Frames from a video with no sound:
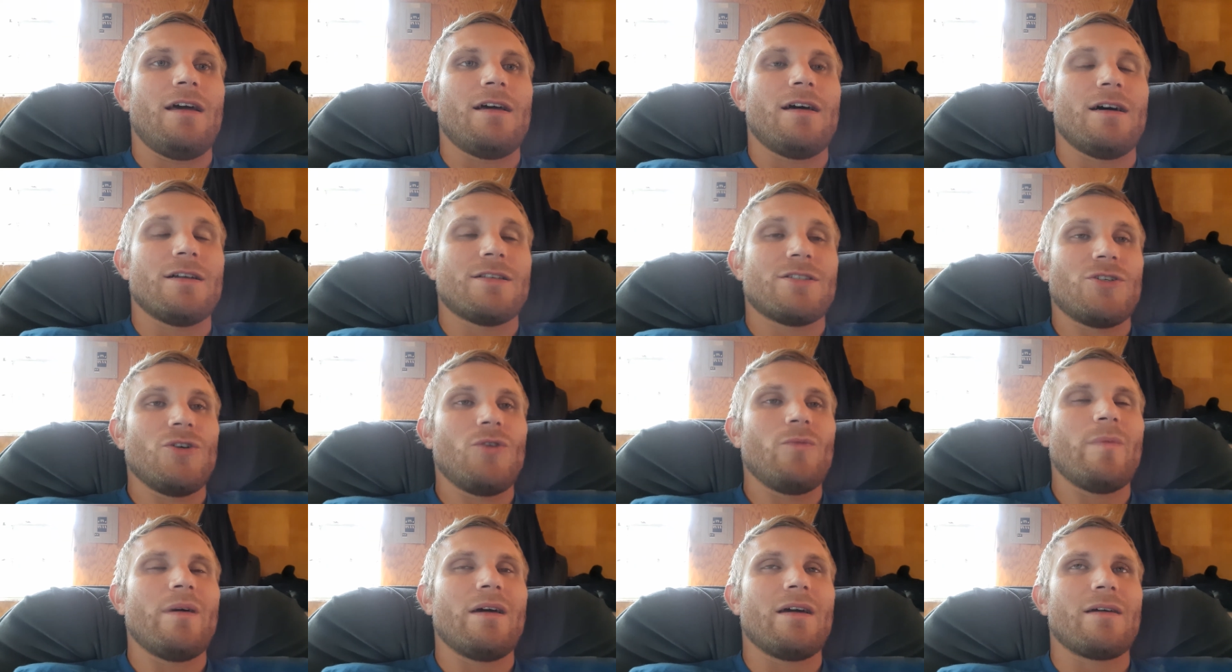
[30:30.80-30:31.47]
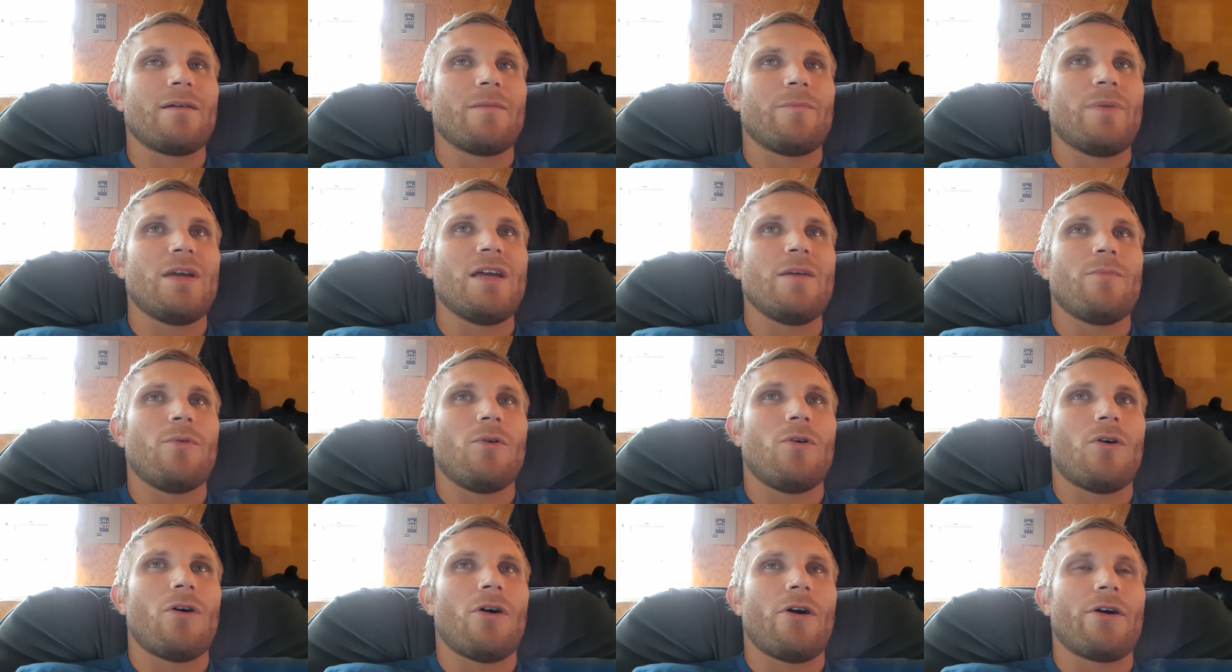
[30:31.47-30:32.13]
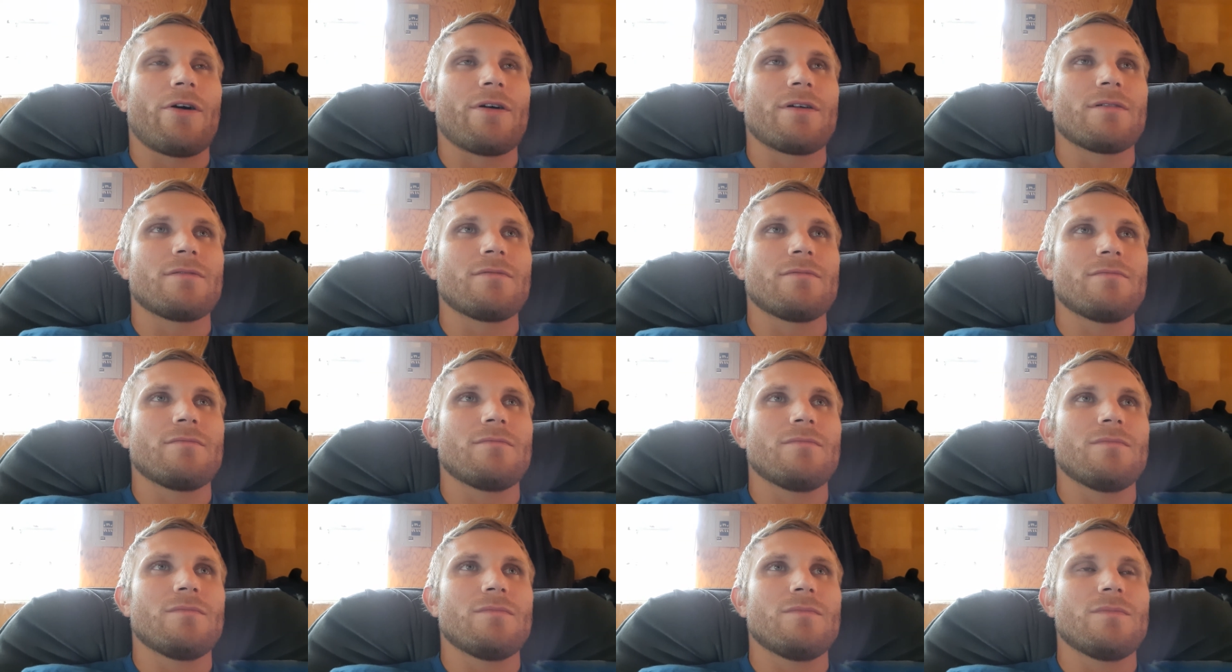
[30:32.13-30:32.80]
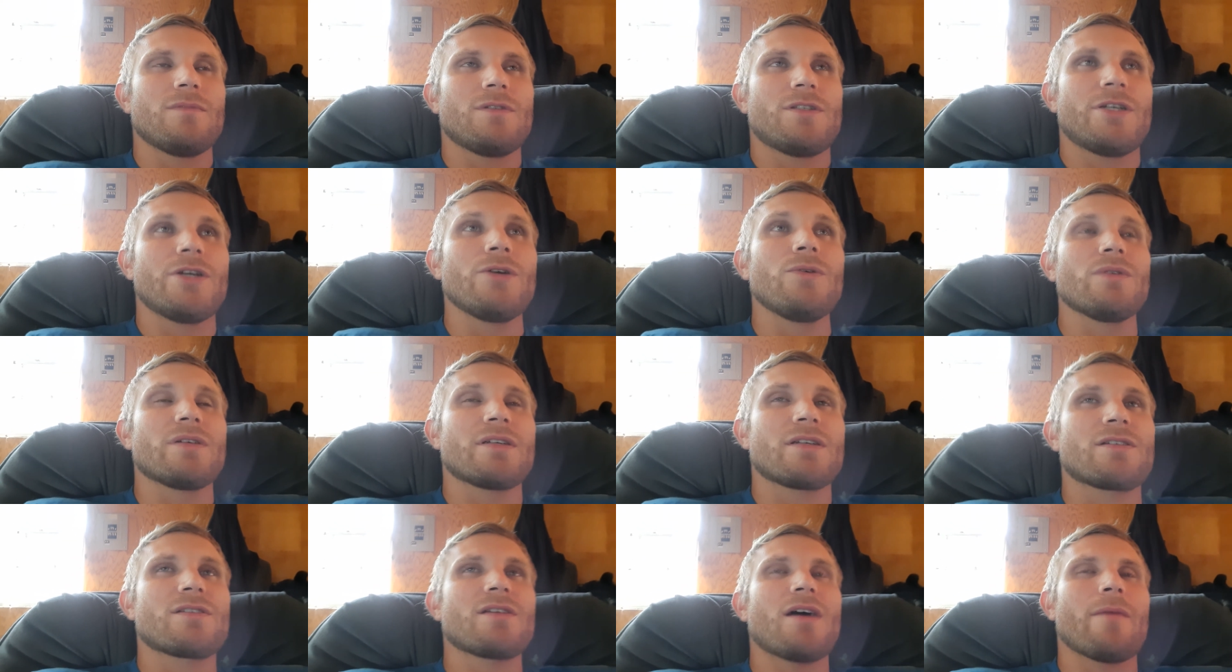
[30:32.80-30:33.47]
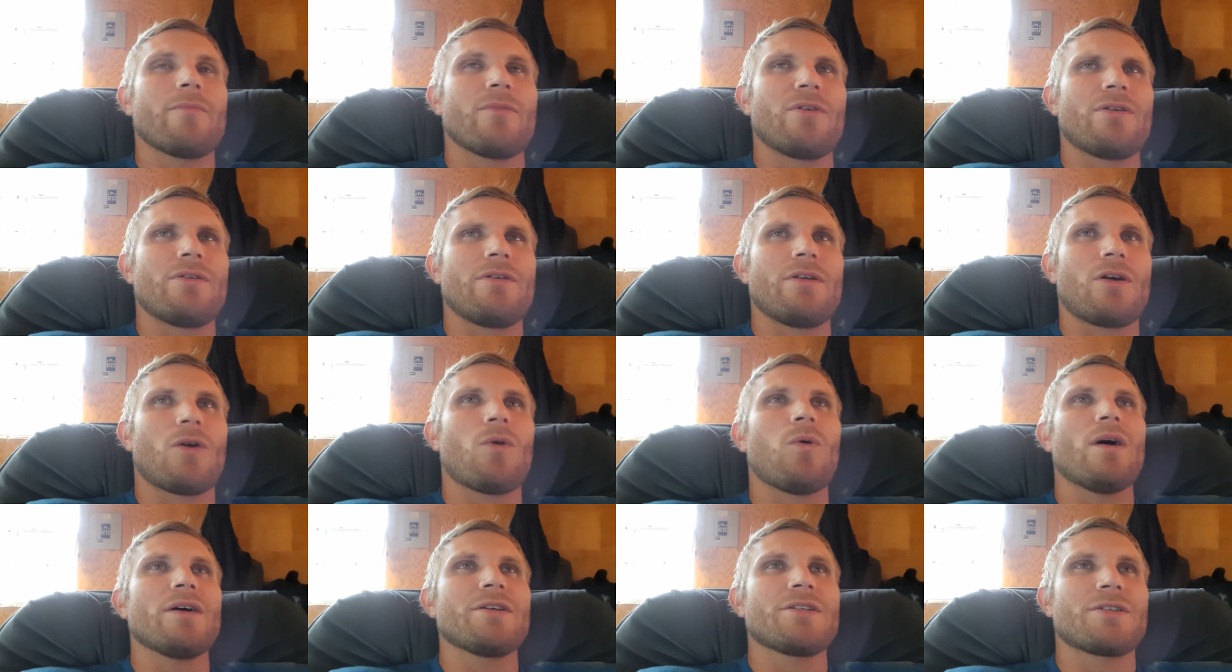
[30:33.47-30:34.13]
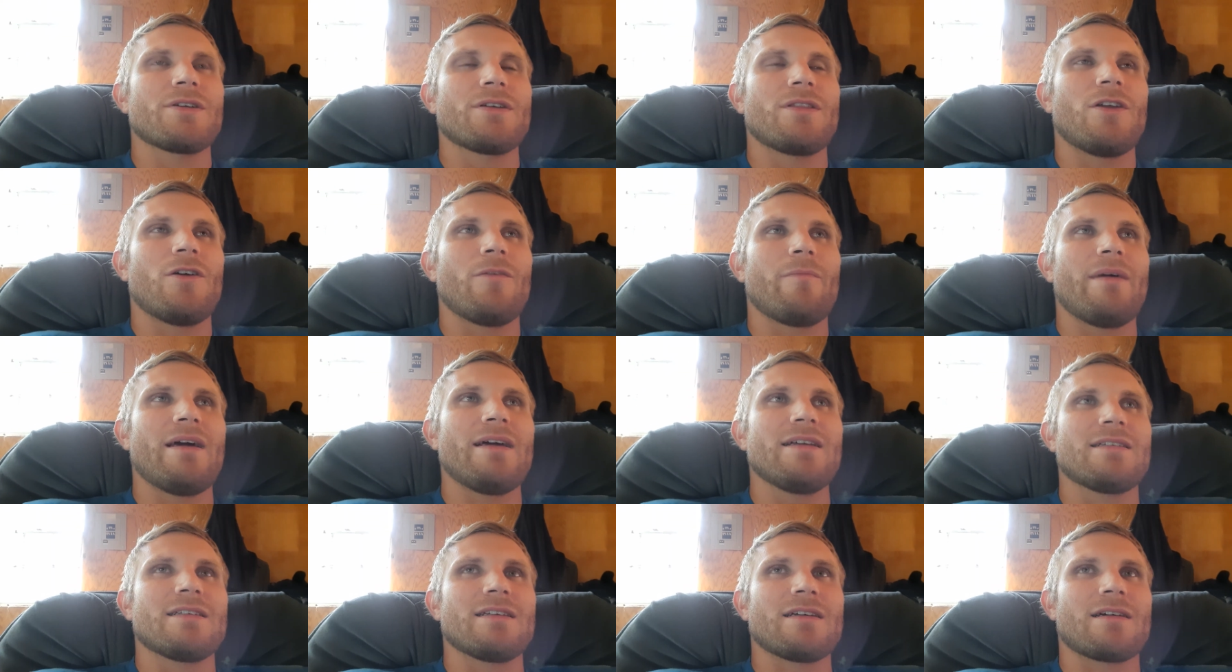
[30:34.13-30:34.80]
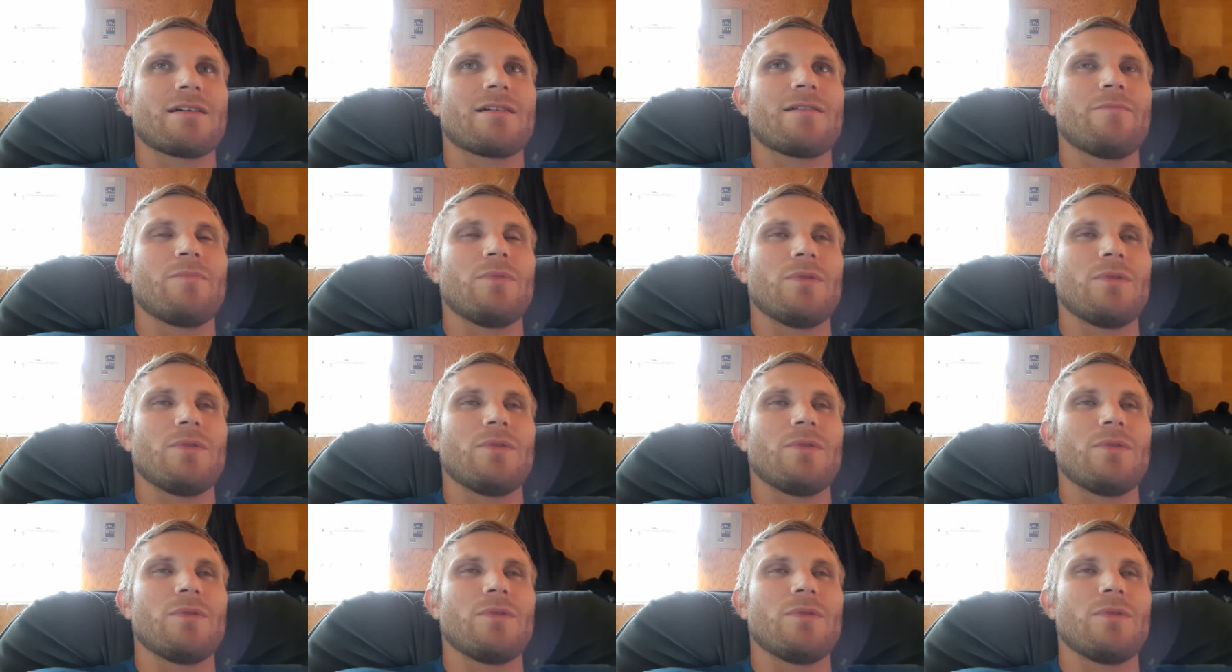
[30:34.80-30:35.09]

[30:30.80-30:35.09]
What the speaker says: assuming people aren't too stubborn to question their basic